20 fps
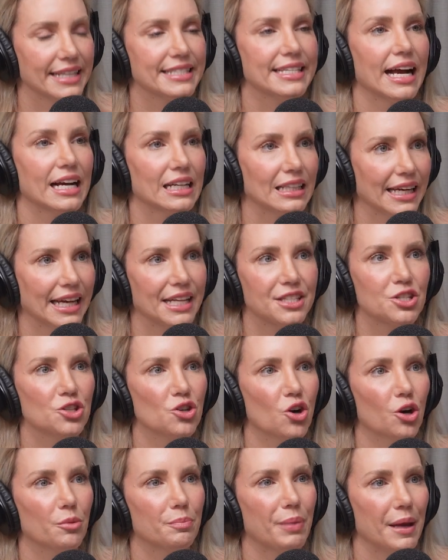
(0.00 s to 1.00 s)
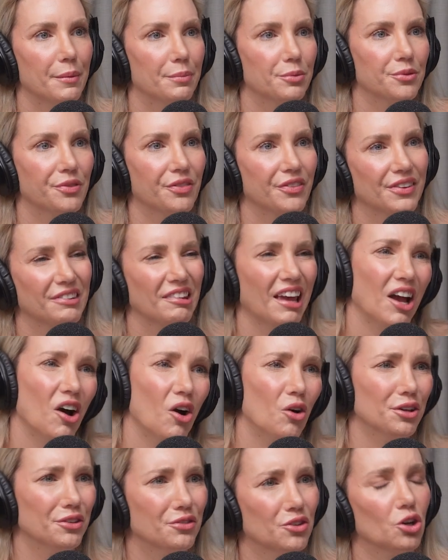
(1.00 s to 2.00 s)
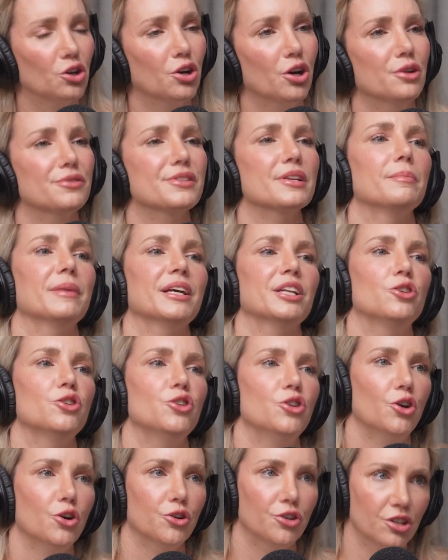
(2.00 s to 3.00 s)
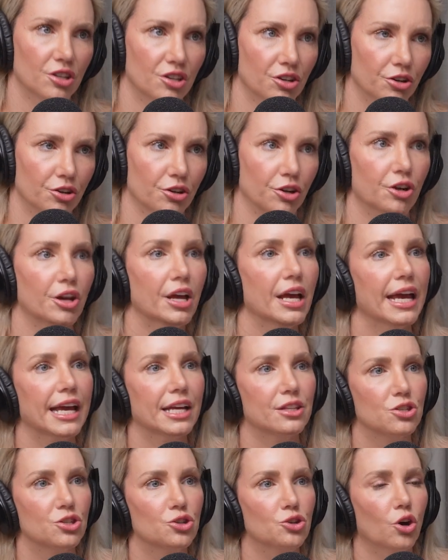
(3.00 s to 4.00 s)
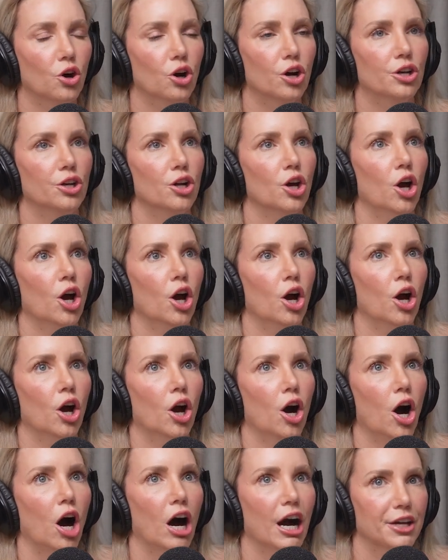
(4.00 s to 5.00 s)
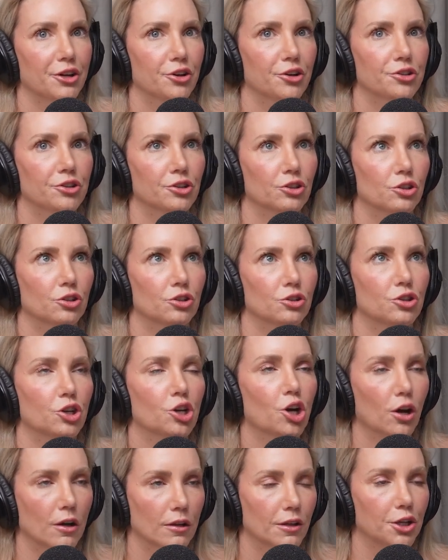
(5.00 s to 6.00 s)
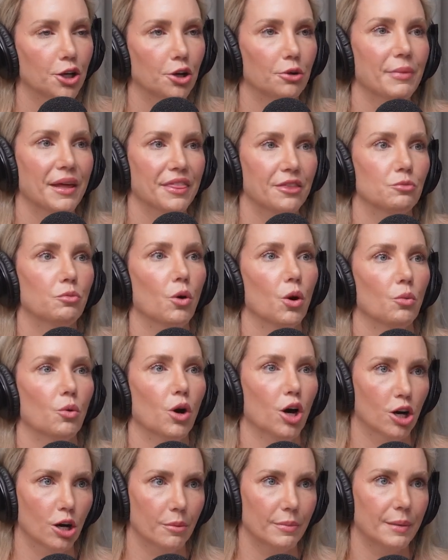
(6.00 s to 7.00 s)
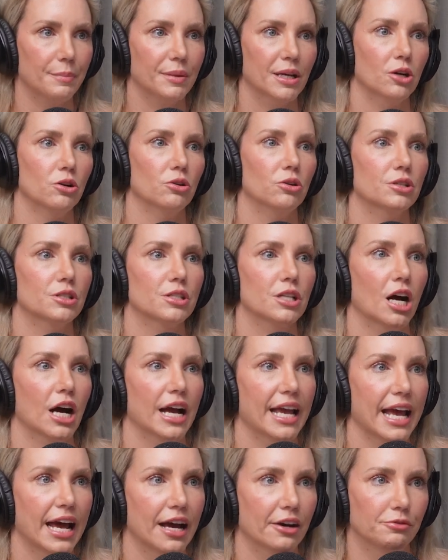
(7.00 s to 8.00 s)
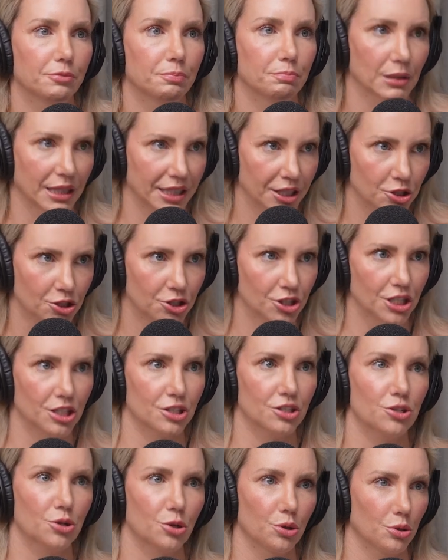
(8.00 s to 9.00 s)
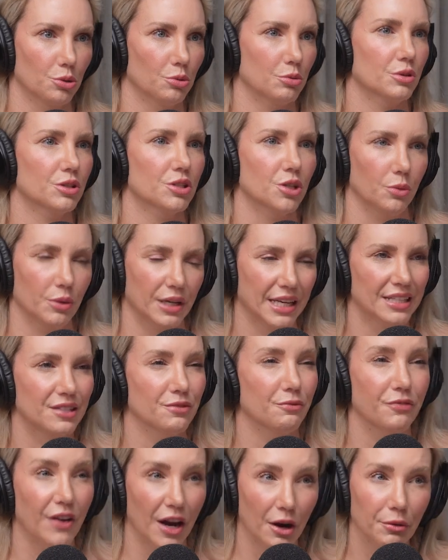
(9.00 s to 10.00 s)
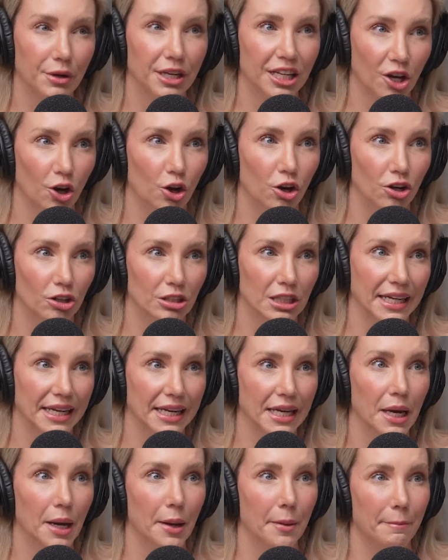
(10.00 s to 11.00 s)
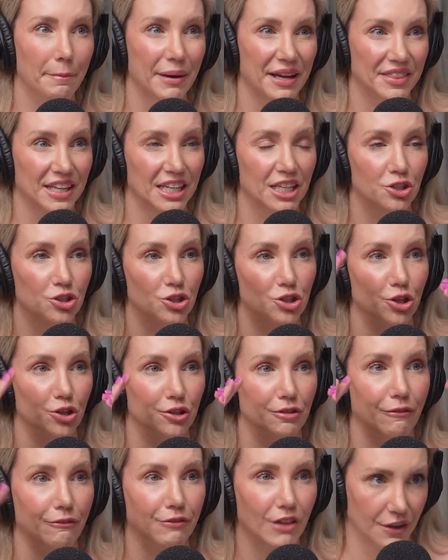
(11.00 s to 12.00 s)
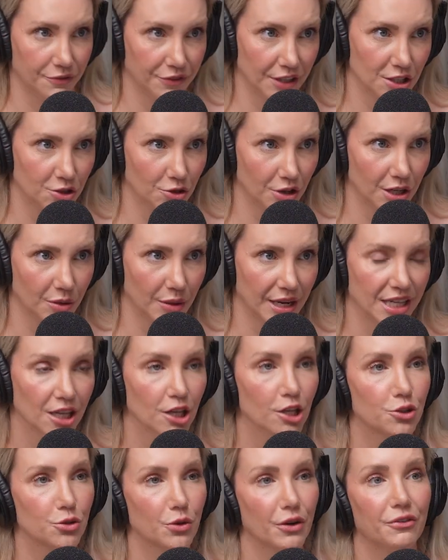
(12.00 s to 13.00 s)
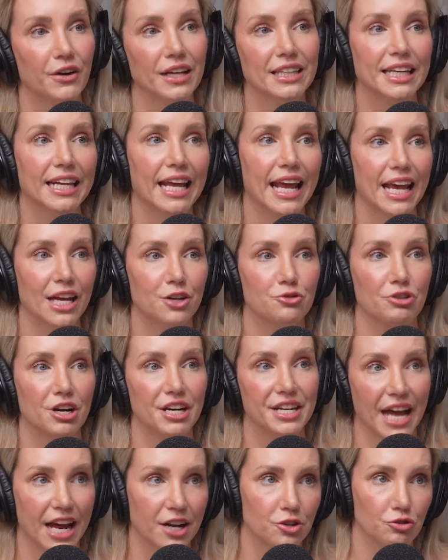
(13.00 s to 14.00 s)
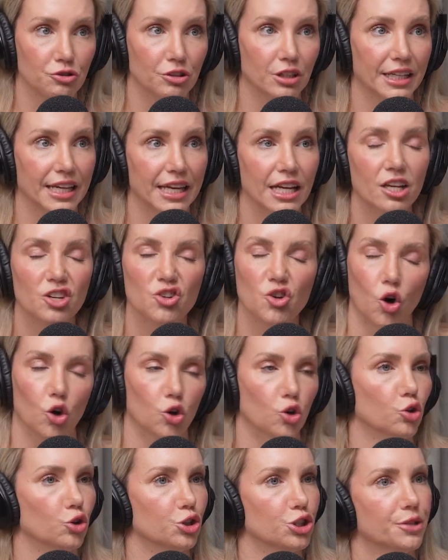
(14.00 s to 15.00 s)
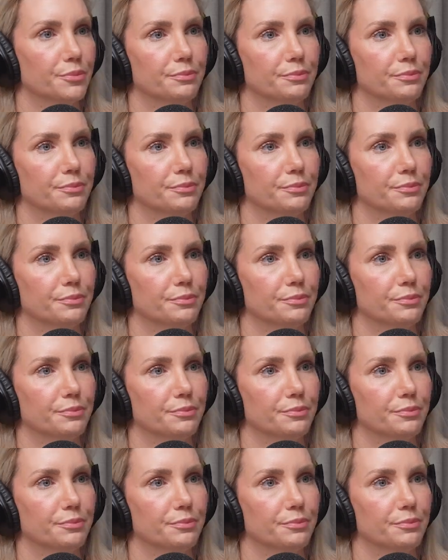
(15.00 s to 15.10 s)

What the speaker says: Exactly. It's not people say, oh, you've got curls. I'm like, no. It's not. I don't. The curly girl method won't work on me because I have bleached it too. Yeah. So it's very curly, but then it just goes fluffy straight away. So if I let it air dry naturally, not good.